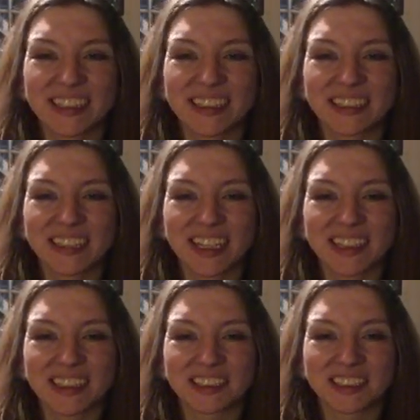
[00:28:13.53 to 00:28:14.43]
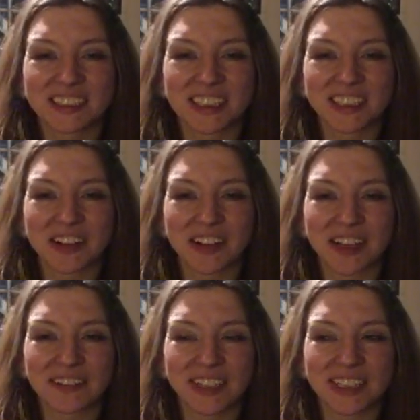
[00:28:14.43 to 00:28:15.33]
It is kind of interesting though. I
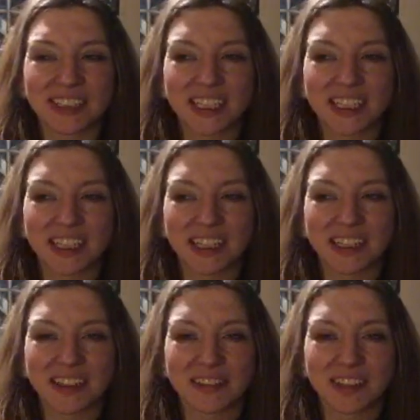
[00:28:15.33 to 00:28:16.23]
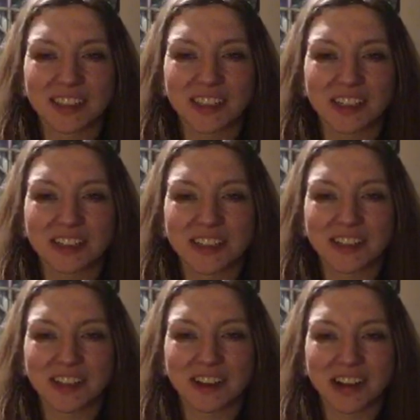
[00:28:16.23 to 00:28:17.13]
have like seen like where circles
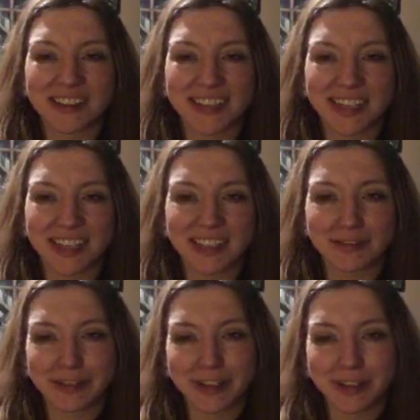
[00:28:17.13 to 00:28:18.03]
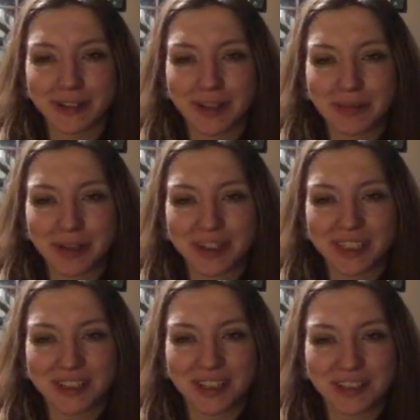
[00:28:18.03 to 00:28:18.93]
are crossing in different
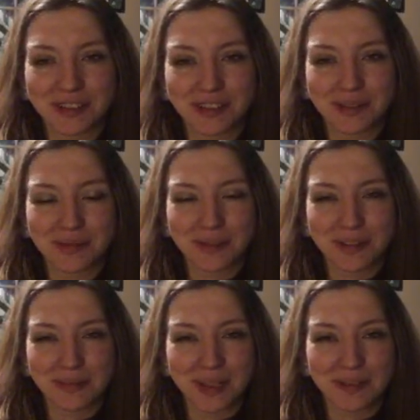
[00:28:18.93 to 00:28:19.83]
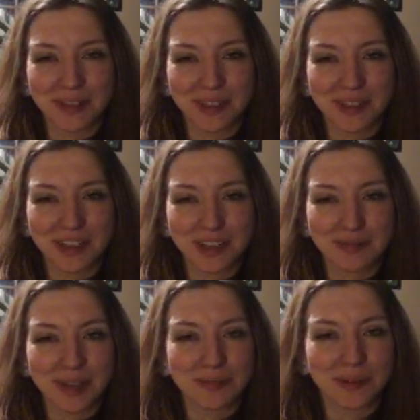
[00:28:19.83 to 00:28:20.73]
communities on YouTube with me, with like
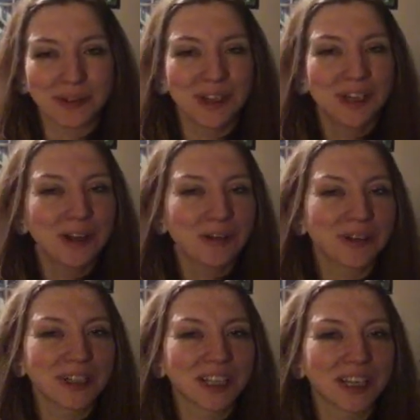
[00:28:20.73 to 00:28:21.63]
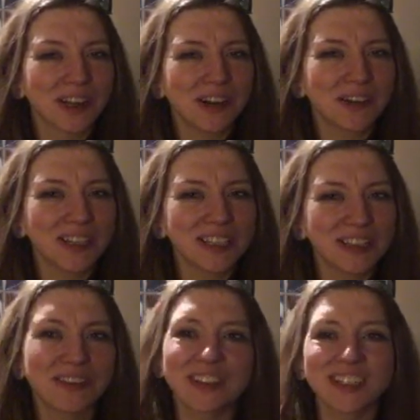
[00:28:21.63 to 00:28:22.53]
certain people, where you're like, oh, I
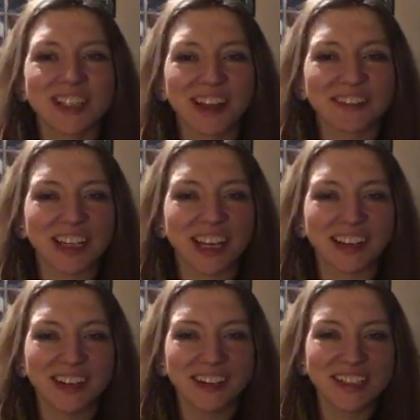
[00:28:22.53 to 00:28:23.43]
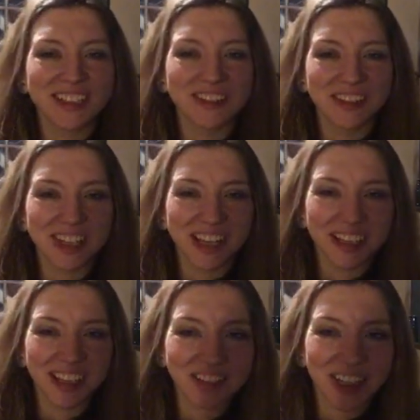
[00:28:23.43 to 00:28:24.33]
seen you in this live chat. Oh, I seen you in
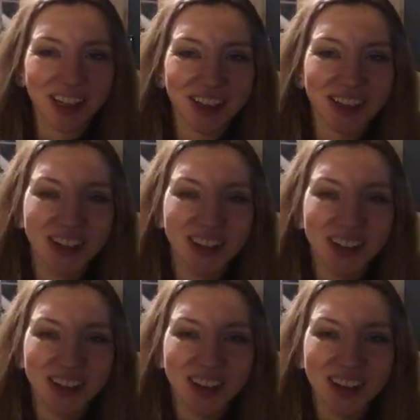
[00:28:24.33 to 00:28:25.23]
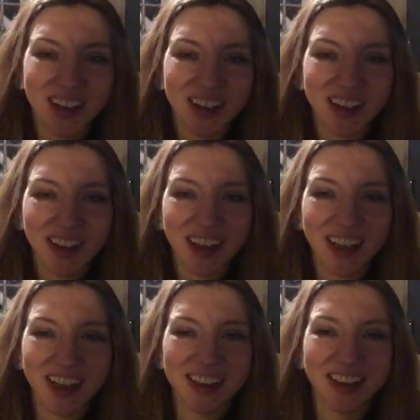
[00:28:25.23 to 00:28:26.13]
that live chat. I
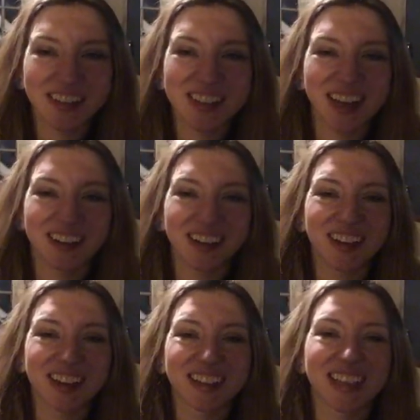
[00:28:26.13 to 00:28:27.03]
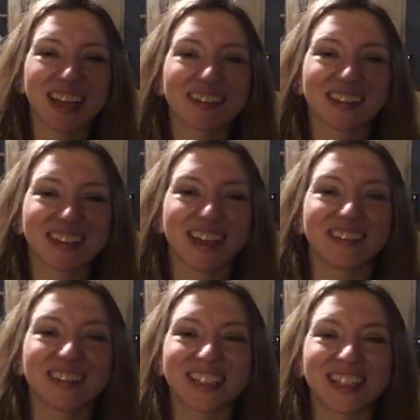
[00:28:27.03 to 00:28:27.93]
get thumbs down all the time because
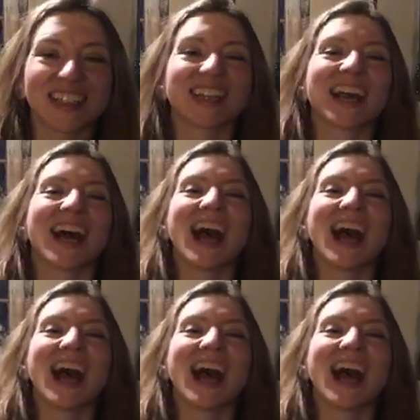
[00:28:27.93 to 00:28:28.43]
I'm a jerk.